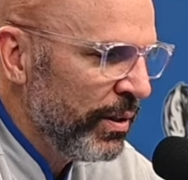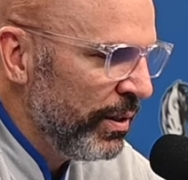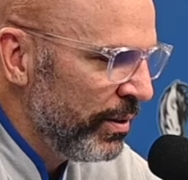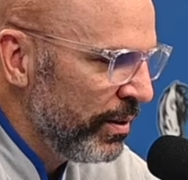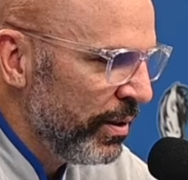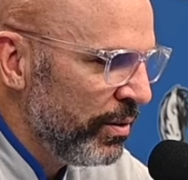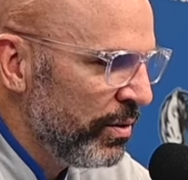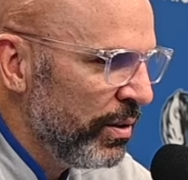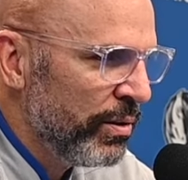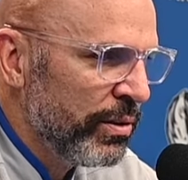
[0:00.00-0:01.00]
He's getting
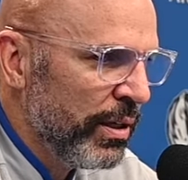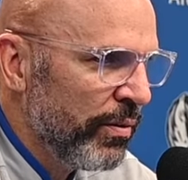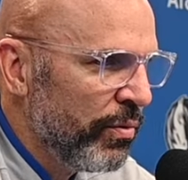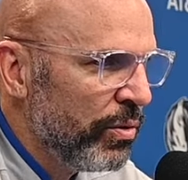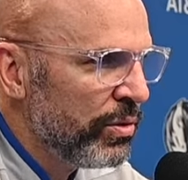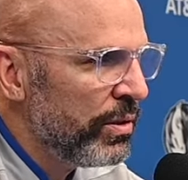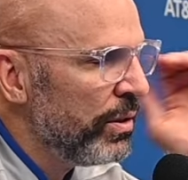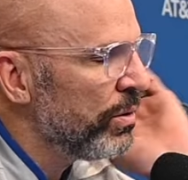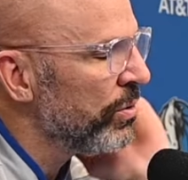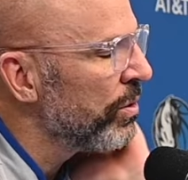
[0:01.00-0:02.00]
steals. He had four
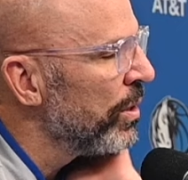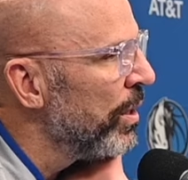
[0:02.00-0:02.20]
steals.